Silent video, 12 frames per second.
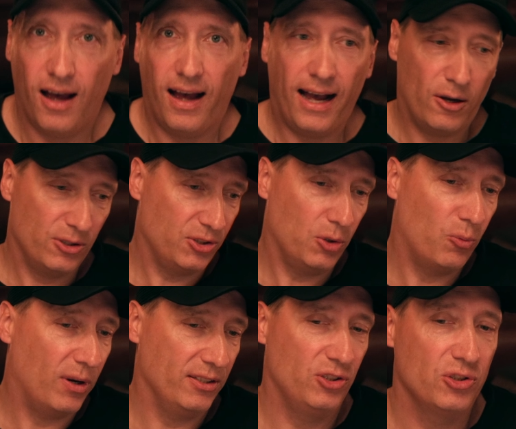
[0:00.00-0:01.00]
I also
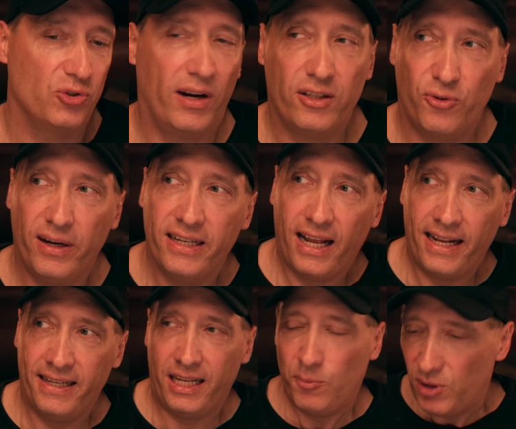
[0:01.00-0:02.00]
wanted to try to create
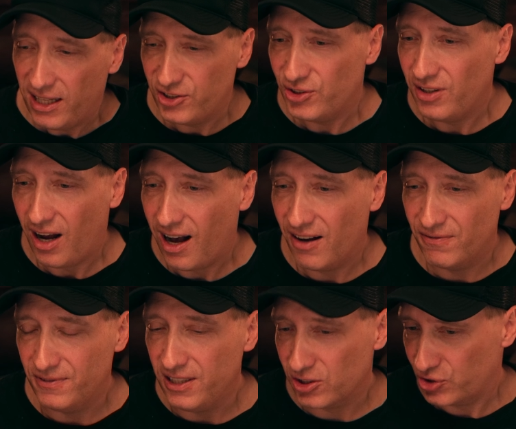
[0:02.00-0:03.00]
an emulation of
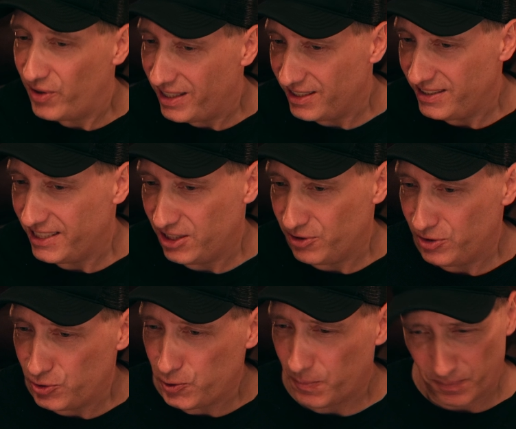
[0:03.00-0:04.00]
the Australian
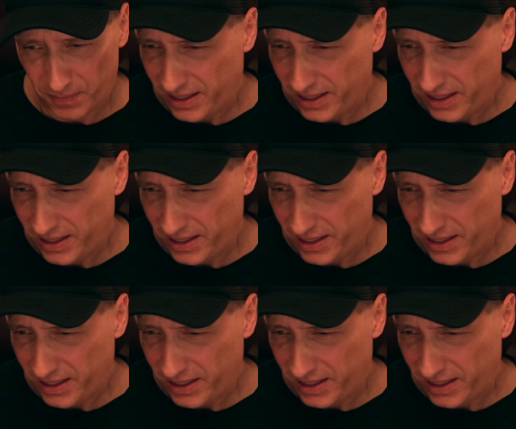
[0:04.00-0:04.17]
didgeridoo,